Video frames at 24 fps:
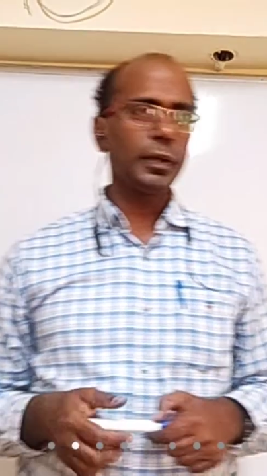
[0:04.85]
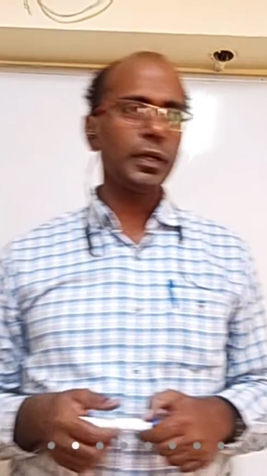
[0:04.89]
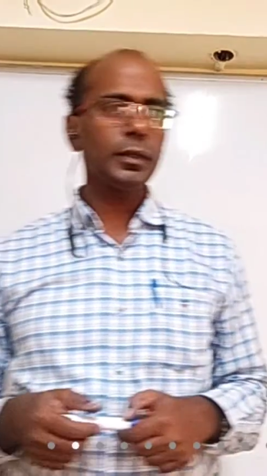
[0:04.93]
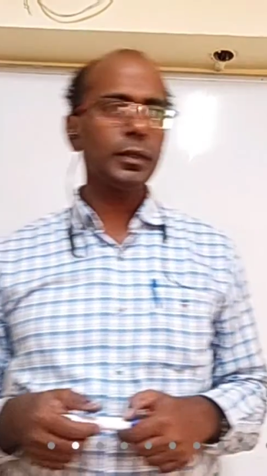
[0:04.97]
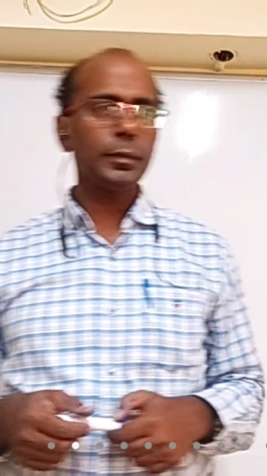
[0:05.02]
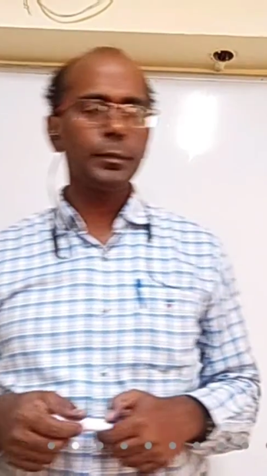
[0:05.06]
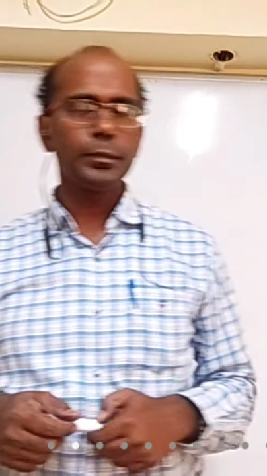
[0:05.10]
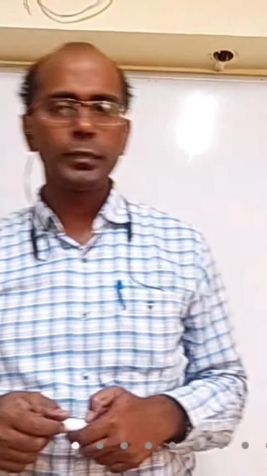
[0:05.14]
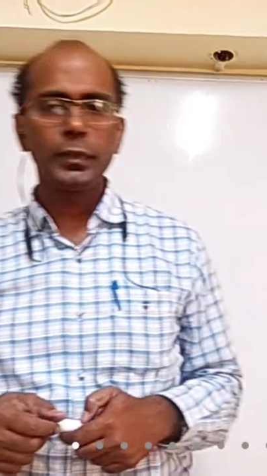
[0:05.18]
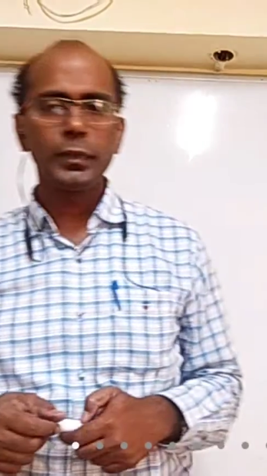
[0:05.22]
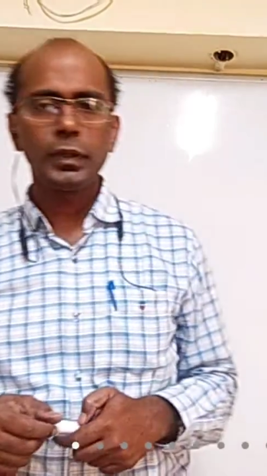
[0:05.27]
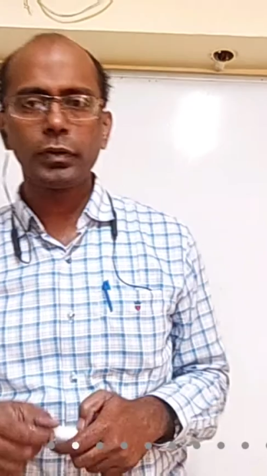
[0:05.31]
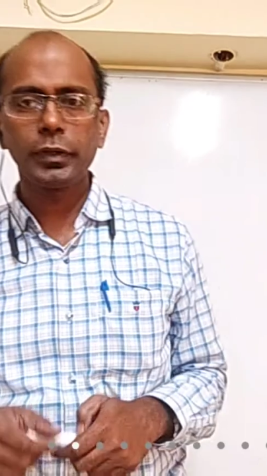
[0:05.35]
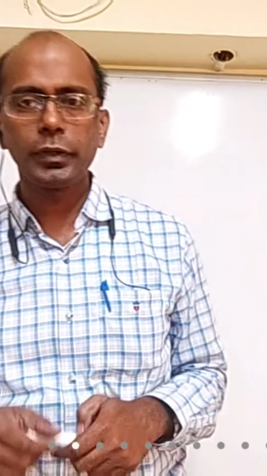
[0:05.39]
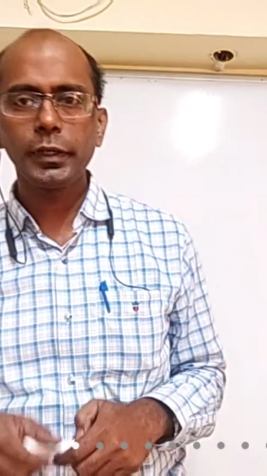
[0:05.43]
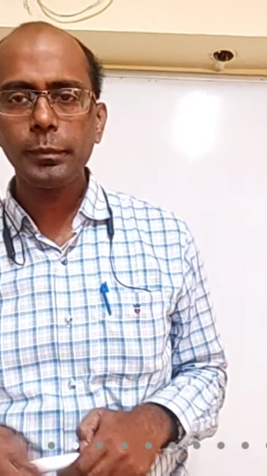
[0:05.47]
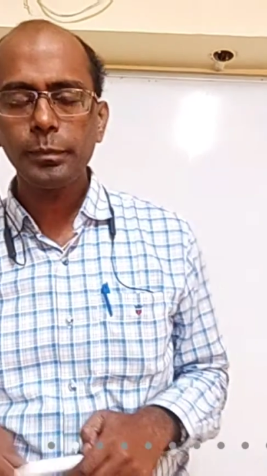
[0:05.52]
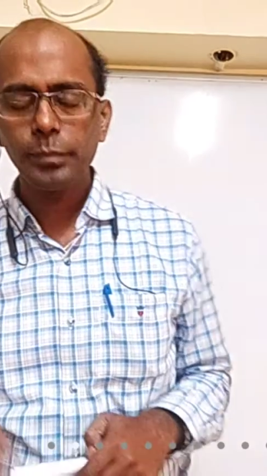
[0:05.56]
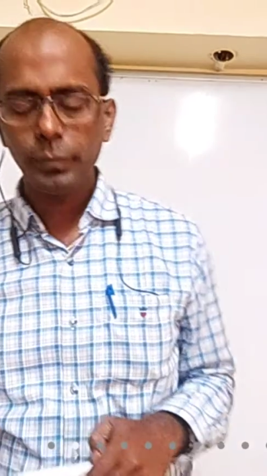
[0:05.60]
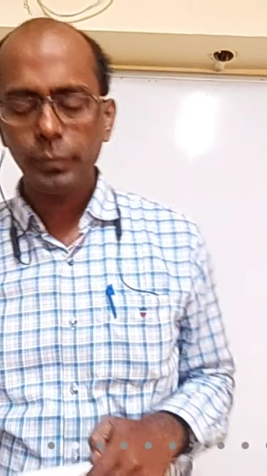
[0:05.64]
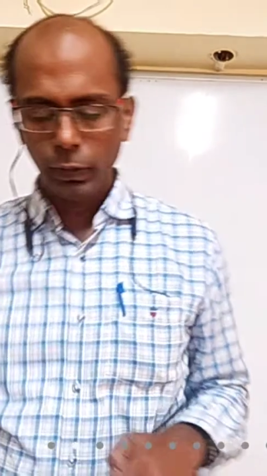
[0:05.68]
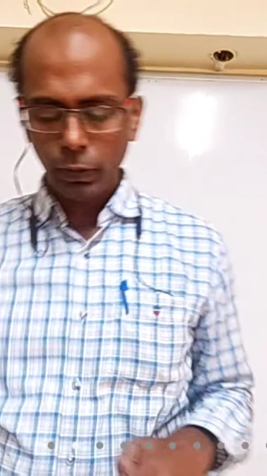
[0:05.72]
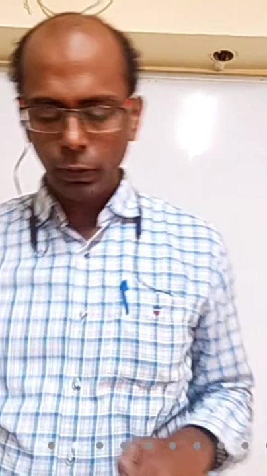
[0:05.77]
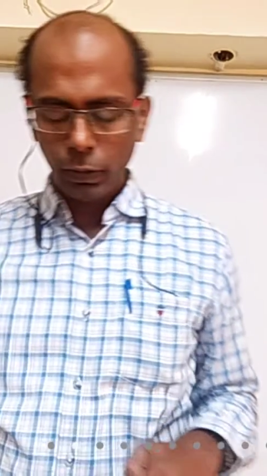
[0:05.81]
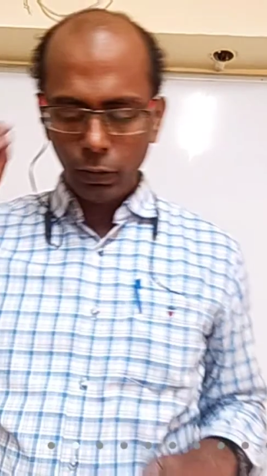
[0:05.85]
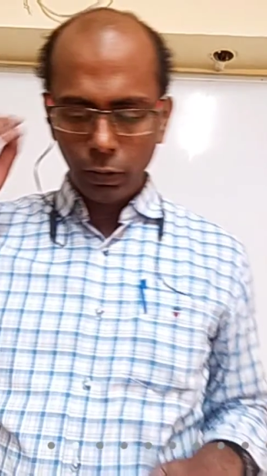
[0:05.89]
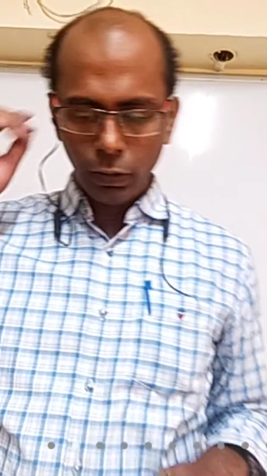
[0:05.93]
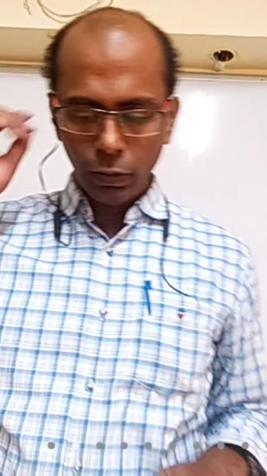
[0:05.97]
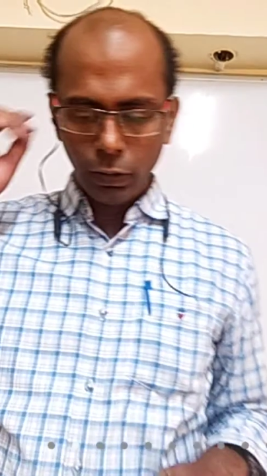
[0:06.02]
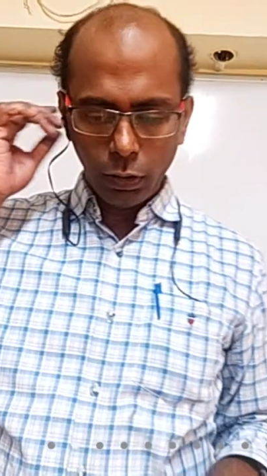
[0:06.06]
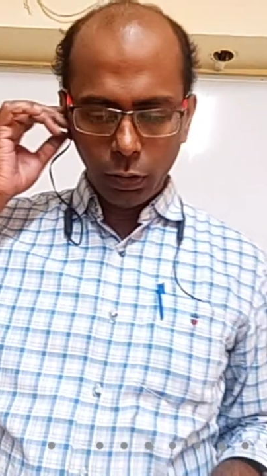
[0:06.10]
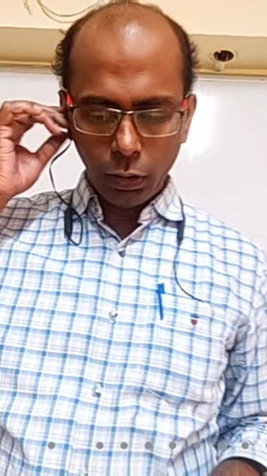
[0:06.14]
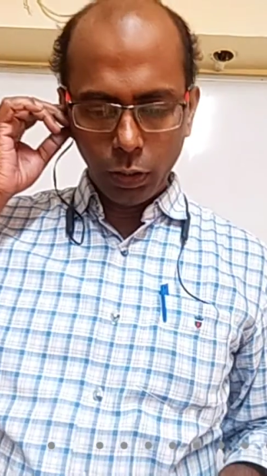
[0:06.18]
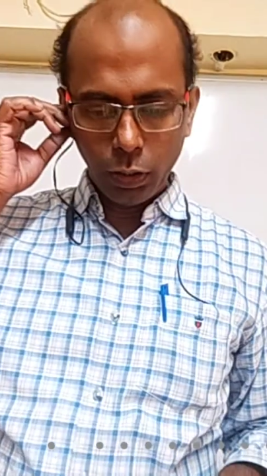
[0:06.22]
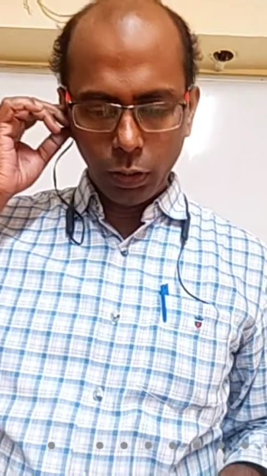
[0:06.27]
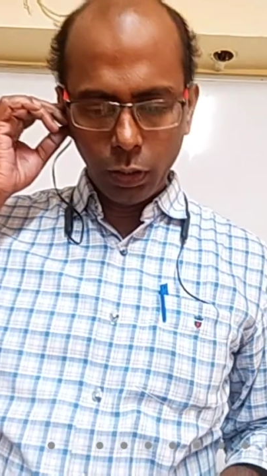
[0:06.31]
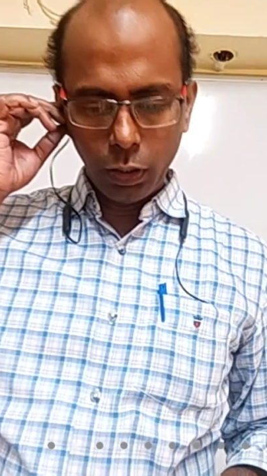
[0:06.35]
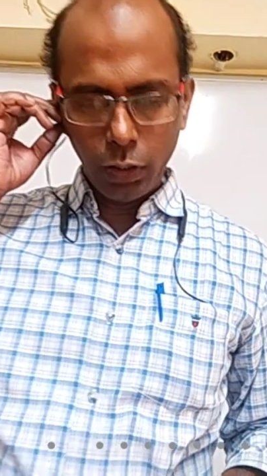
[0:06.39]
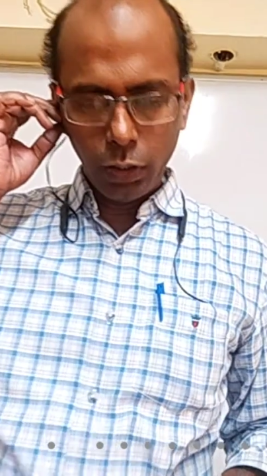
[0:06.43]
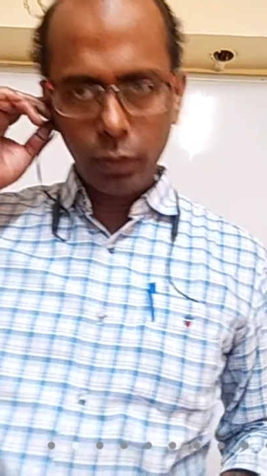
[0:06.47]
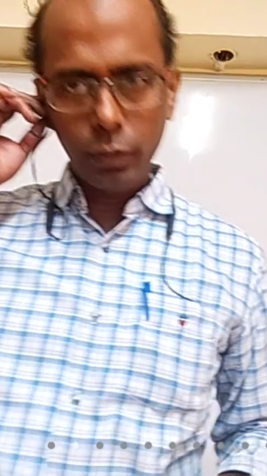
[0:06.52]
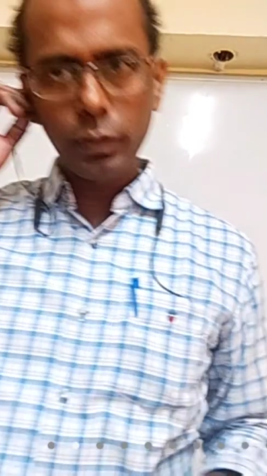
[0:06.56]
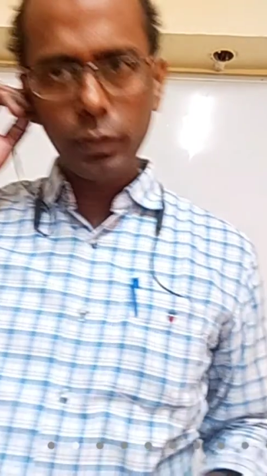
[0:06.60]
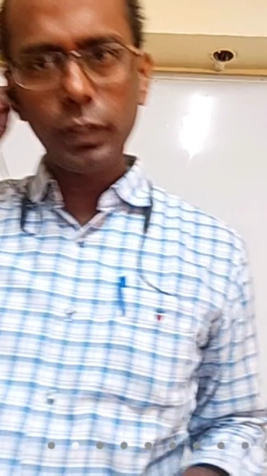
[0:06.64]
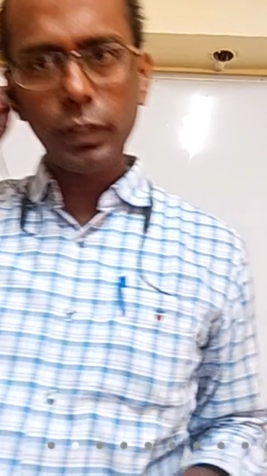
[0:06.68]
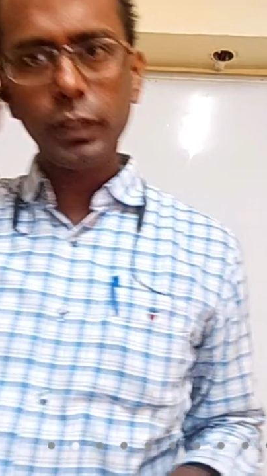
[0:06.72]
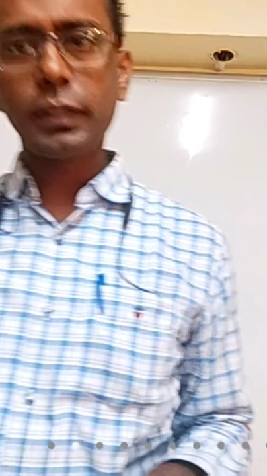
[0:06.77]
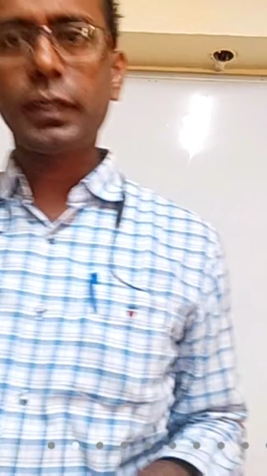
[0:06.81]
Okay,
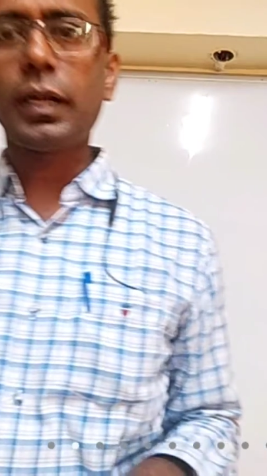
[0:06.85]
it comes